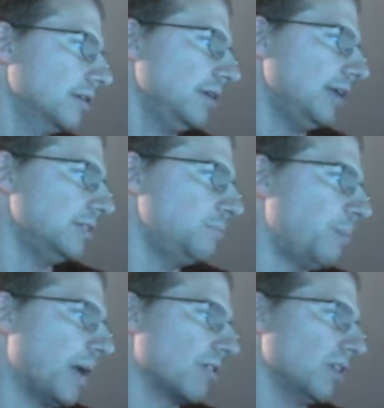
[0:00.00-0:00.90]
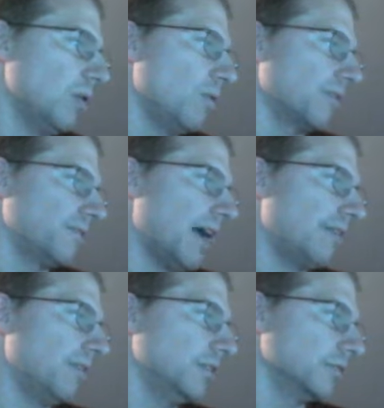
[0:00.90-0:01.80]
he's barely over
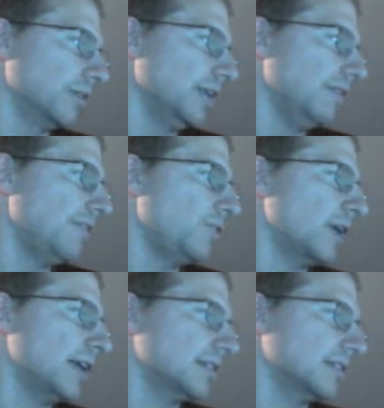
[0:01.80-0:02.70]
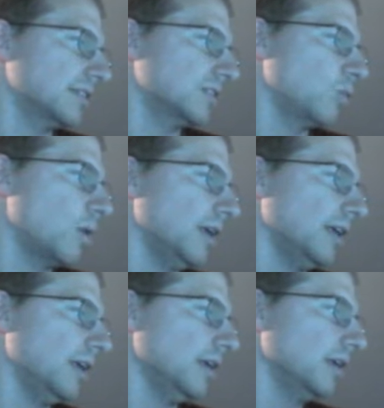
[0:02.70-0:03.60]
500. Even if you take since
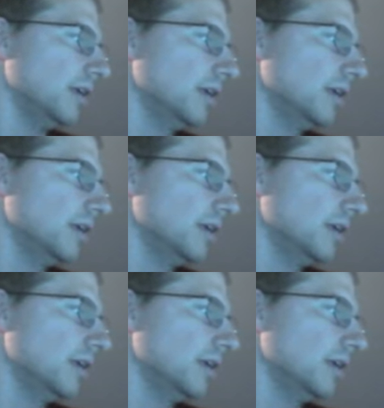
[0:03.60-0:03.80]
20